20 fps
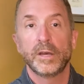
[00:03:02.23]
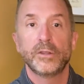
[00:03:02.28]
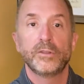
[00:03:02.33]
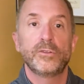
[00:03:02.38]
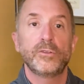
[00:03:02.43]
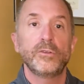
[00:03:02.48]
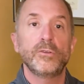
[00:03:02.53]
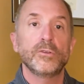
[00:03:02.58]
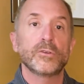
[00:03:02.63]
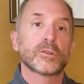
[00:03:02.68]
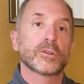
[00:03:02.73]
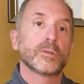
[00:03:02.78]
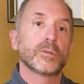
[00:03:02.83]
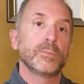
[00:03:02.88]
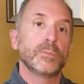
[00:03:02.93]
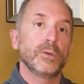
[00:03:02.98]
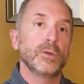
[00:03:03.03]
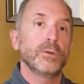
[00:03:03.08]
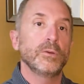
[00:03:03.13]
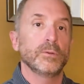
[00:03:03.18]
do your
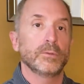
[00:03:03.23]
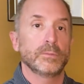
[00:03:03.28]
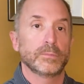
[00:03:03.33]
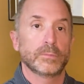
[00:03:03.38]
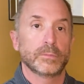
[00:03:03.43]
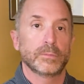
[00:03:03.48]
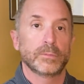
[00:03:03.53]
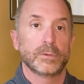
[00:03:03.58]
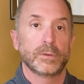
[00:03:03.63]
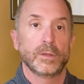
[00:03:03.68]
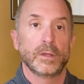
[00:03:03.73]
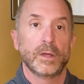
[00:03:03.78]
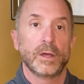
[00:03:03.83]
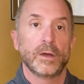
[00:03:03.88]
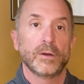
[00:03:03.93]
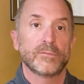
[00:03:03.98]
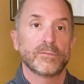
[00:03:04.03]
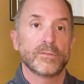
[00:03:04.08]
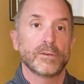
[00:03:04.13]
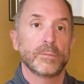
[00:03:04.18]
commute
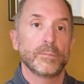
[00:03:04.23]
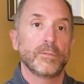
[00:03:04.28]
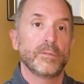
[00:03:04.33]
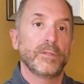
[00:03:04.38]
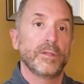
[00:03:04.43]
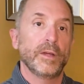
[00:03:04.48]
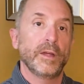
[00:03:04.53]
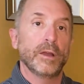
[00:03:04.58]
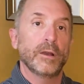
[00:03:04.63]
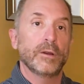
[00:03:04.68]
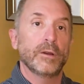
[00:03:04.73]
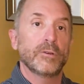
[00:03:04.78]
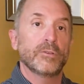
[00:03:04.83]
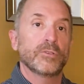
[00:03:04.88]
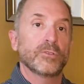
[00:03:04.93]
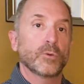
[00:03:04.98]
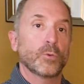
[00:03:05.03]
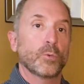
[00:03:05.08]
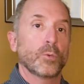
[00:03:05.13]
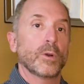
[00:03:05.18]
from there
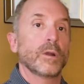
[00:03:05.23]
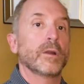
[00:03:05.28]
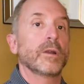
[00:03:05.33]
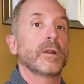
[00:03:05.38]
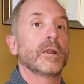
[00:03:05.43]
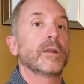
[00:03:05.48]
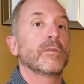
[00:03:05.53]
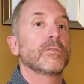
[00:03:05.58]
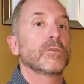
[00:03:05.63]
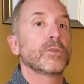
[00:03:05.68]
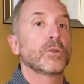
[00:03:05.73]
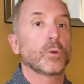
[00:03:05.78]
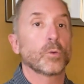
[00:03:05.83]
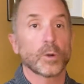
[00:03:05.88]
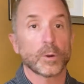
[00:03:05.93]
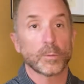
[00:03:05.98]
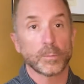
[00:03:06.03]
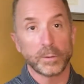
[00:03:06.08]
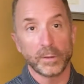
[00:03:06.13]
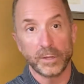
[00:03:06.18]
to wherever your
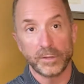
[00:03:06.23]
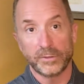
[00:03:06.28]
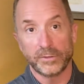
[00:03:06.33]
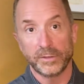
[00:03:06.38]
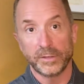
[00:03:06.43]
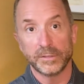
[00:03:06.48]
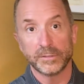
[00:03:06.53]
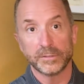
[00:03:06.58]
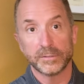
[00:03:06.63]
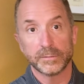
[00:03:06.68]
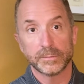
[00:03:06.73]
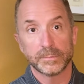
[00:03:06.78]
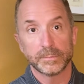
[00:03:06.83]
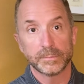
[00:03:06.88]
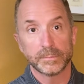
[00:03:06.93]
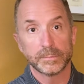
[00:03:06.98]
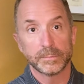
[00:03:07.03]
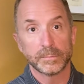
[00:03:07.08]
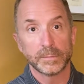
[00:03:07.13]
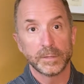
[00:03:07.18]
workplace is,
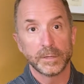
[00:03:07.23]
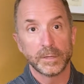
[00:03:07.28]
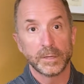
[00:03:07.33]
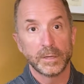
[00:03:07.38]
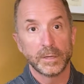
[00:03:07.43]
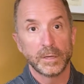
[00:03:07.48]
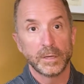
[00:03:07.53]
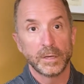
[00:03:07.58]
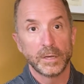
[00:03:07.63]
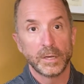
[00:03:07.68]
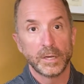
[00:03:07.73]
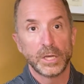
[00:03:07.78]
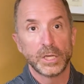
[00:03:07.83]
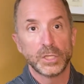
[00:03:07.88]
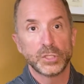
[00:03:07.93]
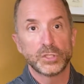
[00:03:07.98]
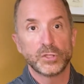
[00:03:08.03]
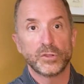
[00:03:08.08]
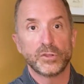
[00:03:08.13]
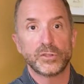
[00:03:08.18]

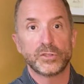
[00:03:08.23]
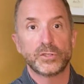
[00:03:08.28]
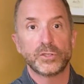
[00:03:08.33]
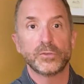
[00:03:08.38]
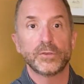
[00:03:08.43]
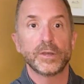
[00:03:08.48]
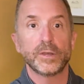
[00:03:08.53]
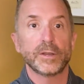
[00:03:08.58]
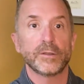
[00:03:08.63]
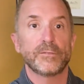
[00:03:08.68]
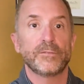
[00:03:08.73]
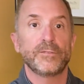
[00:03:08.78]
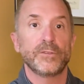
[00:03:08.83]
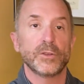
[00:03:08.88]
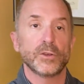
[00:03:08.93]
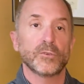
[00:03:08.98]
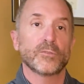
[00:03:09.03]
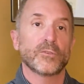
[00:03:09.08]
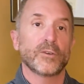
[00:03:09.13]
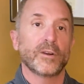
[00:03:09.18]
so that you get a
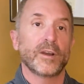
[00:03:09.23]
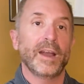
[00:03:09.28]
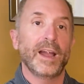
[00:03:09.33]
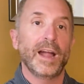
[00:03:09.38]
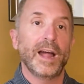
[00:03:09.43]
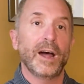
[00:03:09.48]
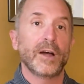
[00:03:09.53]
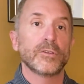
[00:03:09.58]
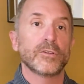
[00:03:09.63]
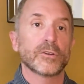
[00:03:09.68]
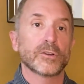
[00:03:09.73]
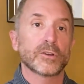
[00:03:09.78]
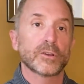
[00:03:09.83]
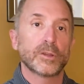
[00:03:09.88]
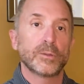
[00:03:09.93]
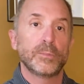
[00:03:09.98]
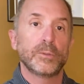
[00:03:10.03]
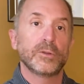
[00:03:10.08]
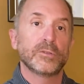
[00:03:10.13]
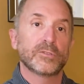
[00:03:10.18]
feel for how your
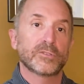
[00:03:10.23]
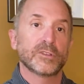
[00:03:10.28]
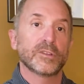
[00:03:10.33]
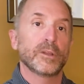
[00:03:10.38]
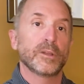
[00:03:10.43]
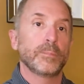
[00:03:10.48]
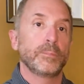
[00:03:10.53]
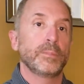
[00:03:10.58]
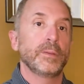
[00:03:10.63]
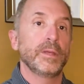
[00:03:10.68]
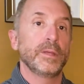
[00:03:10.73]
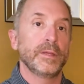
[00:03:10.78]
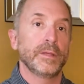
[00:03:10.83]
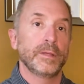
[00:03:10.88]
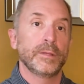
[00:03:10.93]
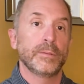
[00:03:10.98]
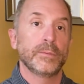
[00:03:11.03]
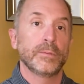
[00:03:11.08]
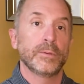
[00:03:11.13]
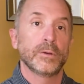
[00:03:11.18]
commute's going to
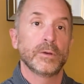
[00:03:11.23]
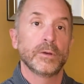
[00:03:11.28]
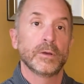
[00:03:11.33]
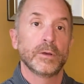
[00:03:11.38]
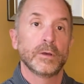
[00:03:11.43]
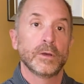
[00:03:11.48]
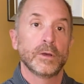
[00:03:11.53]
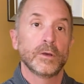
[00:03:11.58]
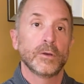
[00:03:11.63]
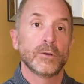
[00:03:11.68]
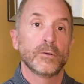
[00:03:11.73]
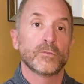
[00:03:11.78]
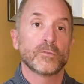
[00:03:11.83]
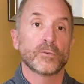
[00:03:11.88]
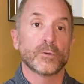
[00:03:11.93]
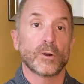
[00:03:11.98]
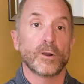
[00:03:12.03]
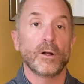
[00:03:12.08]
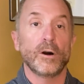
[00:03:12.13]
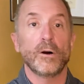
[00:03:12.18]
be
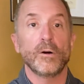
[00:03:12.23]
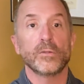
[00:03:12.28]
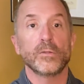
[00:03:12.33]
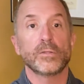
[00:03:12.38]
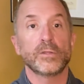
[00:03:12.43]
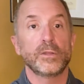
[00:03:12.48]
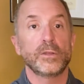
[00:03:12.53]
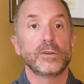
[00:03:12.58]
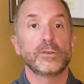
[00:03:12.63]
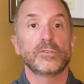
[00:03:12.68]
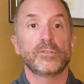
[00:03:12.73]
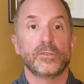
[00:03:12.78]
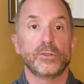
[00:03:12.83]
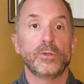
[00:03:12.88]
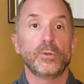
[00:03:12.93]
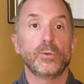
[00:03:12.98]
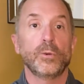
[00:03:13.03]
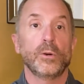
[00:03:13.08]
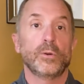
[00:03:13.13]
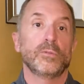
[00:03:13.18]
for all the years that
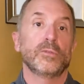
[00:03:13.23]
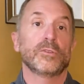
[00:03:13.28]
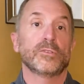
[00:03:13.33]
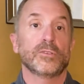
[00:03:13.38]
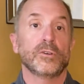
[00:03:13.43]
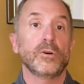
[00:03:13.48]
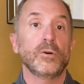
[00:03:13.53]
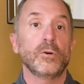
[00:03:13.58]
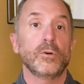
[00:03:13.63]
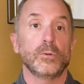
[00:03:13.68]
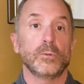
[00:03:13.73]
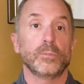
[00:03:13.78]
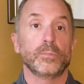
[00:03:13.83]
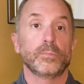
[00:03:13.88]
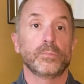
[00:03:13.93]
you own this home.